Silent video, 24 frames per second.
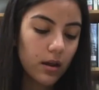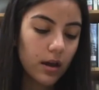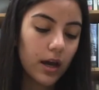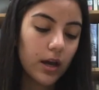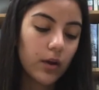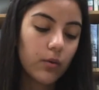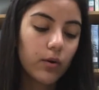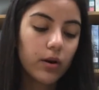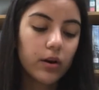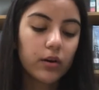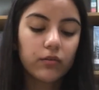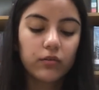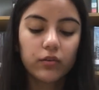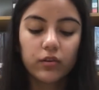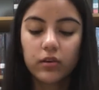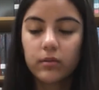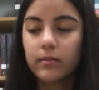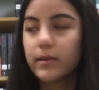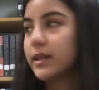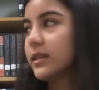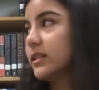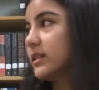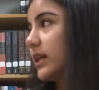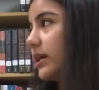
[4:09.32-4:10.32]
I don't want to ruin
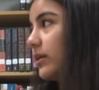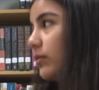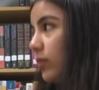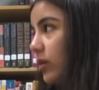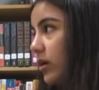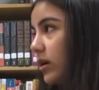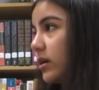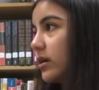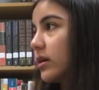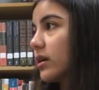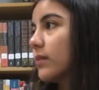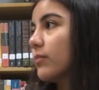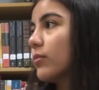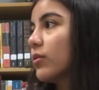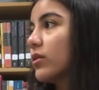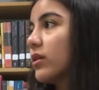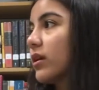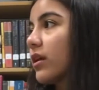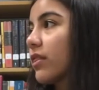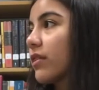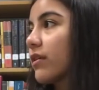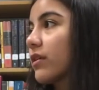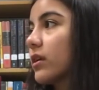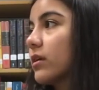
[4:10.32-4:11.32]
my day one. I'm only
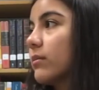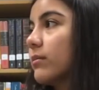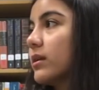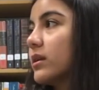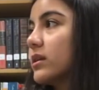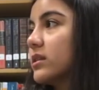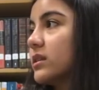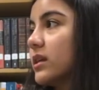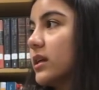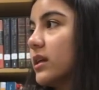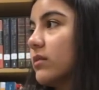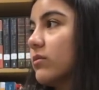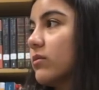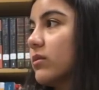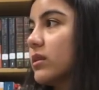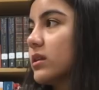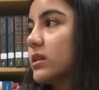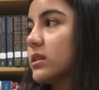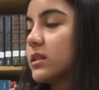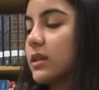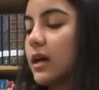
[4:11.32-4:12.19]
30 minutes in with this